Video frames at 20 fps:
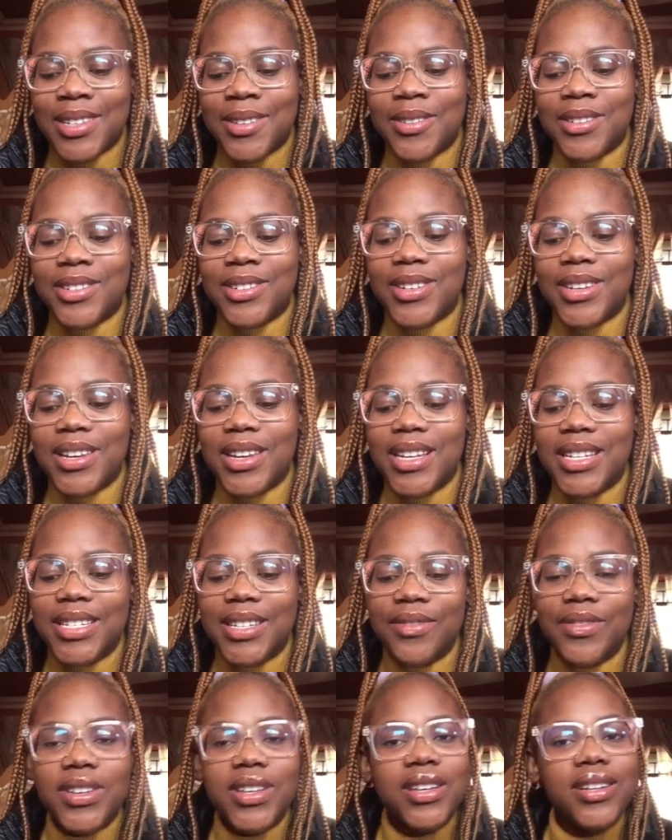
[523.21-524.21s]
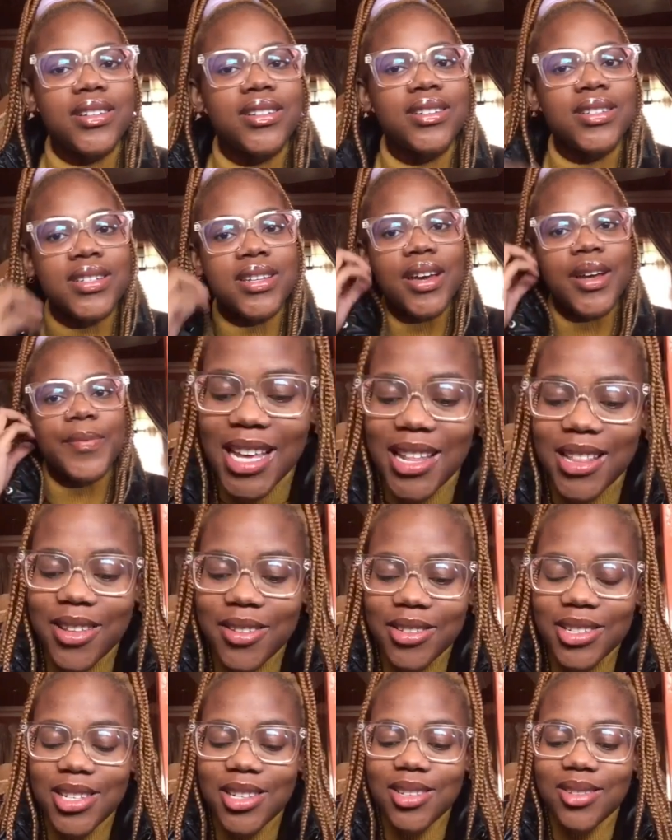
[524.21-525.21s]
It was really difficult, and
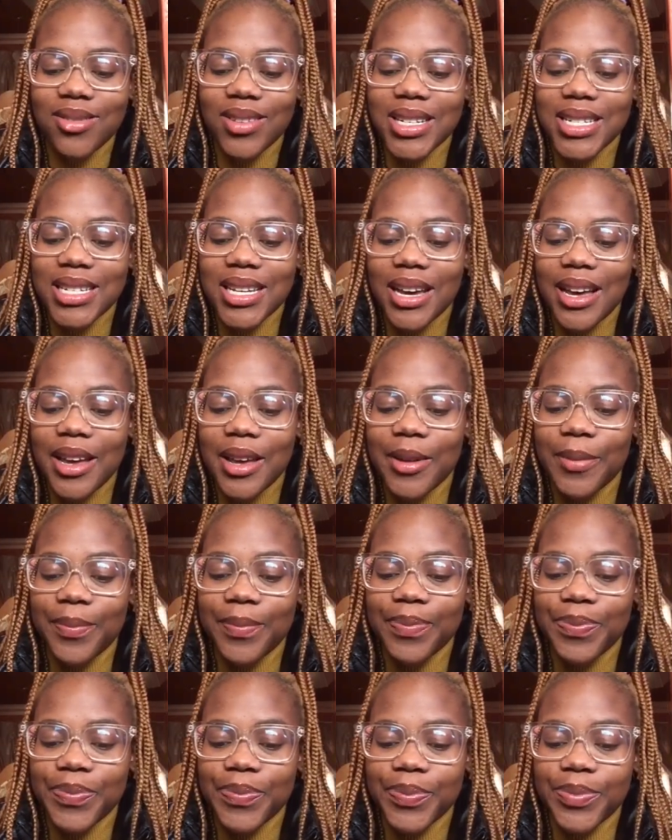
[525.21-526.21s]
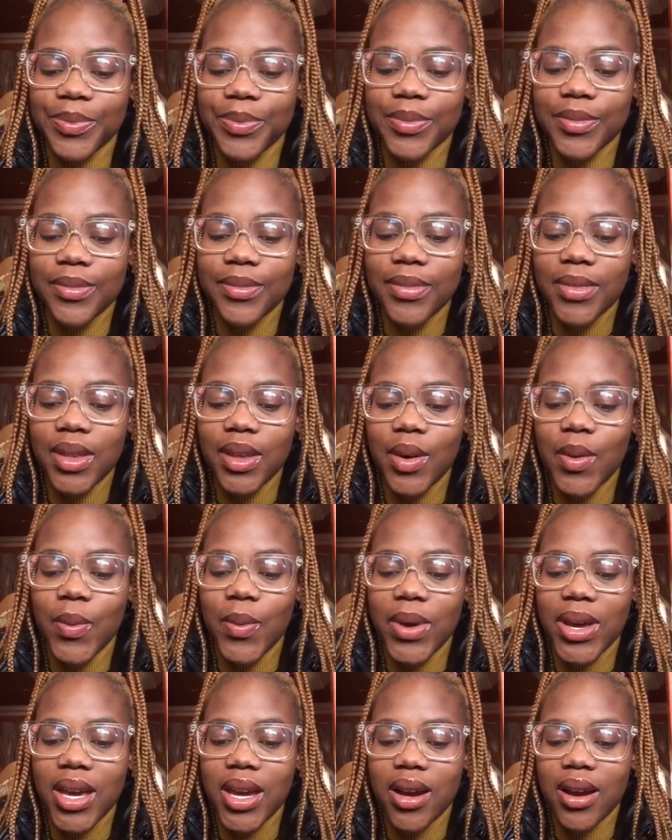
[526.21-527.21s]
there was this one time
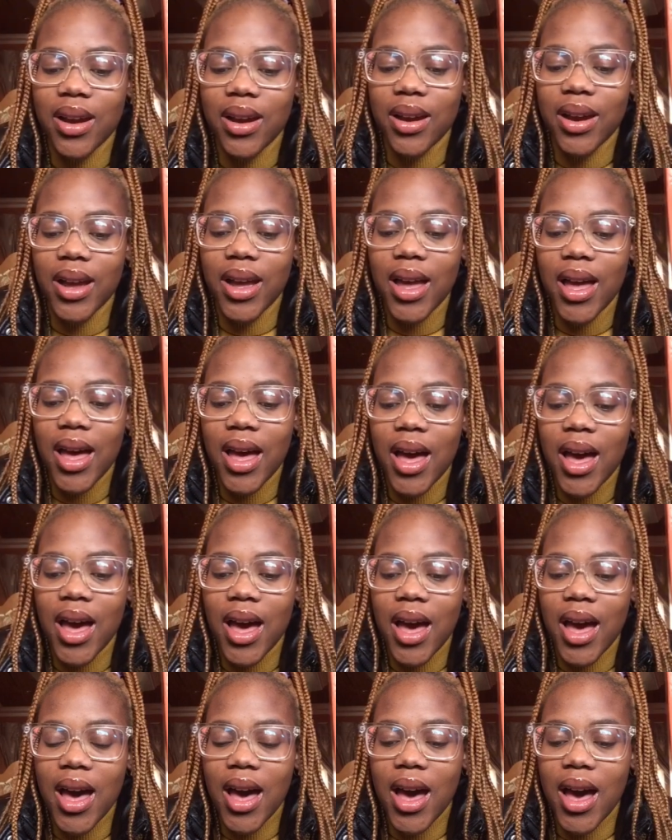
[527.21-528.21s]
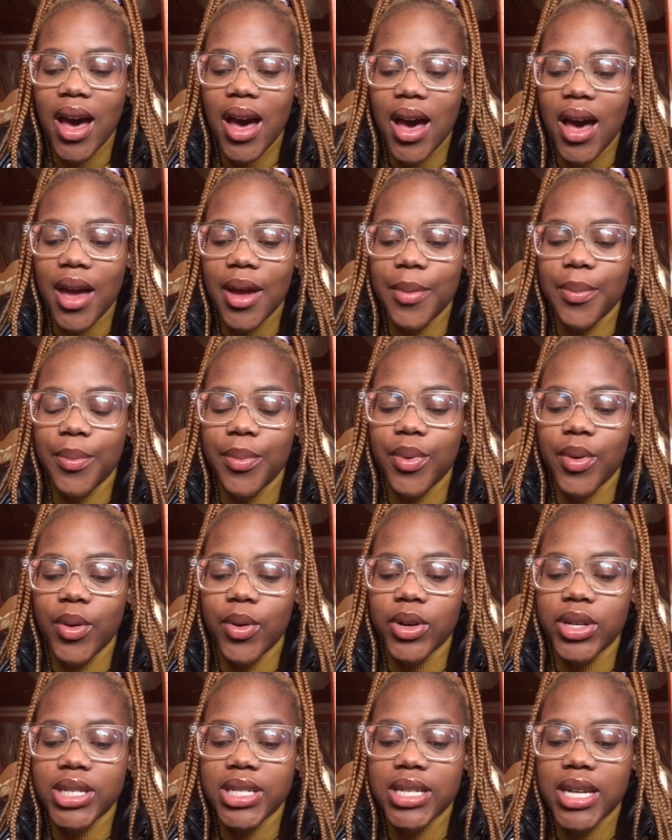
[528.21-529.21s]
where I
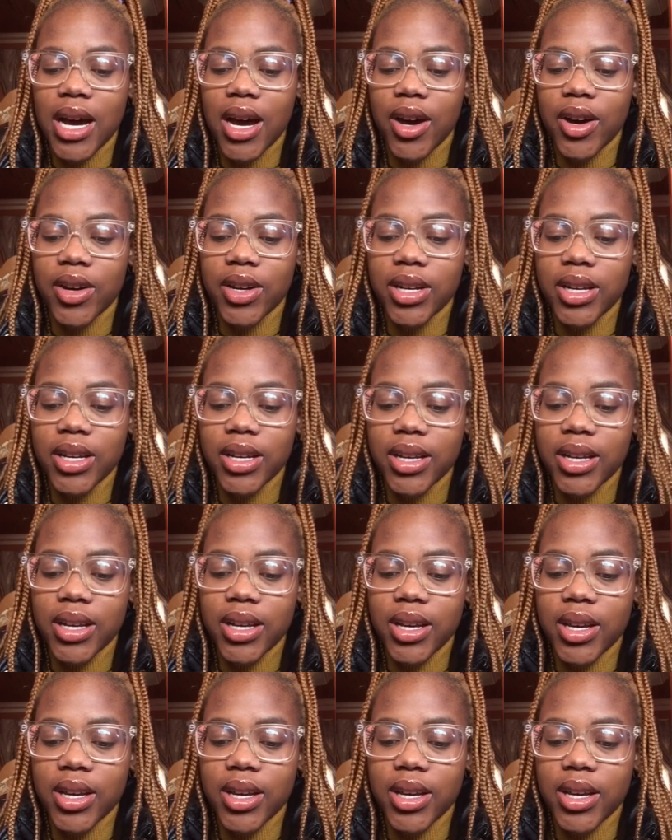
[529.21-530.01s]
broke down.